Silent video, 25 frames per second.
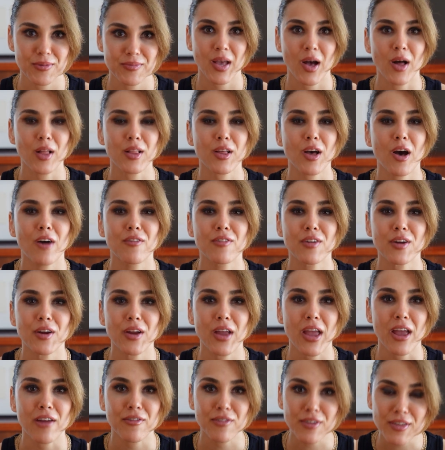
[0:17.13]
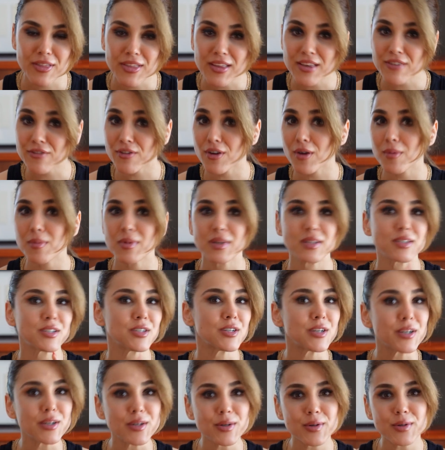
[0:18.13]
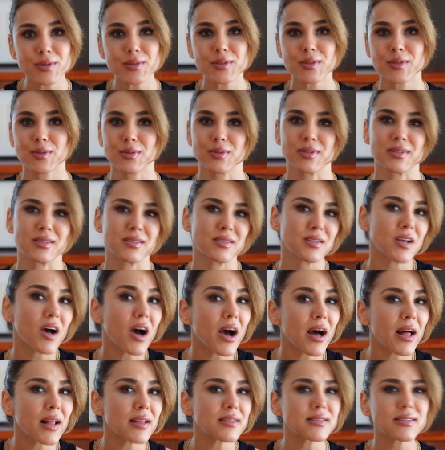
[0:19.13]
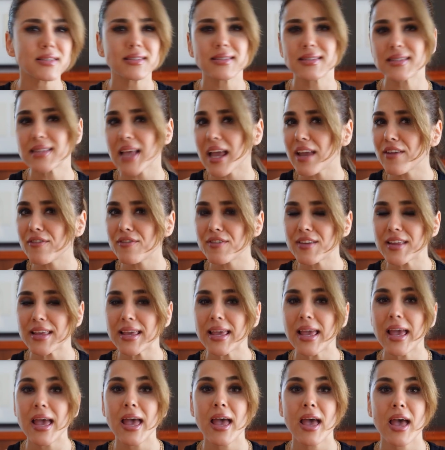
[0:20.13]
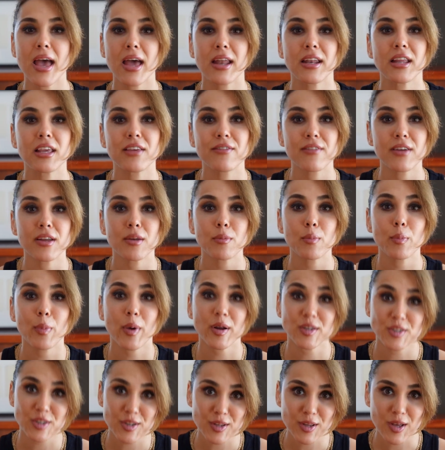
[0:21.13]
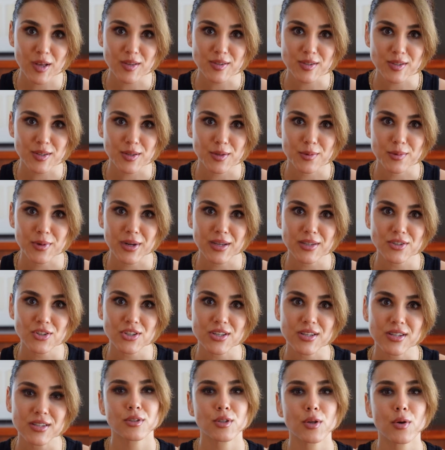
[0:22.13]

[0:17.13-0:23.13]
I'll cover everything from materials to styles, safety, and even budget considerations.